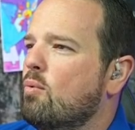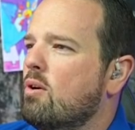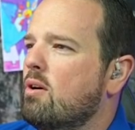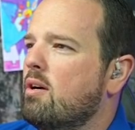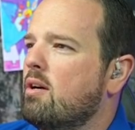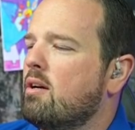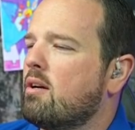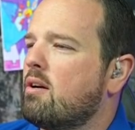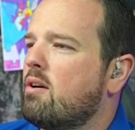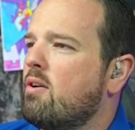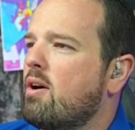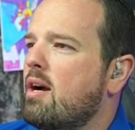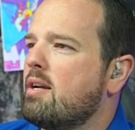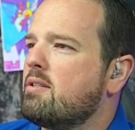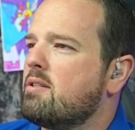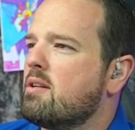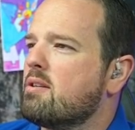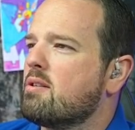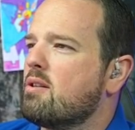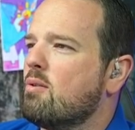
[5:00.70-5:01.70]
uh,
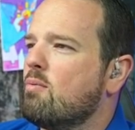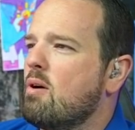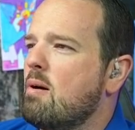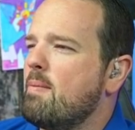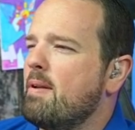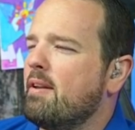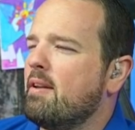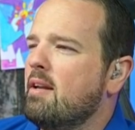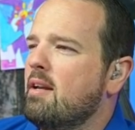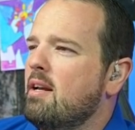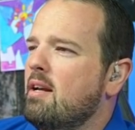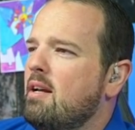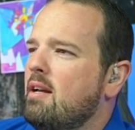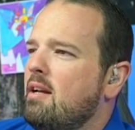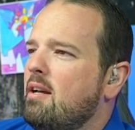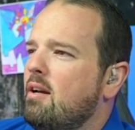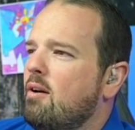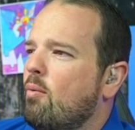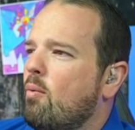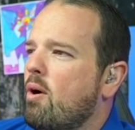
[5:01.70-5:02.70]
Christ says to the woman,
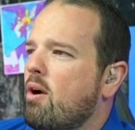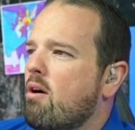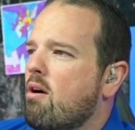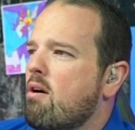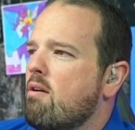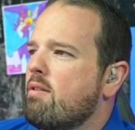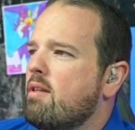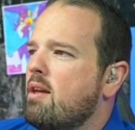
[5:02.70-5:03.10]
where are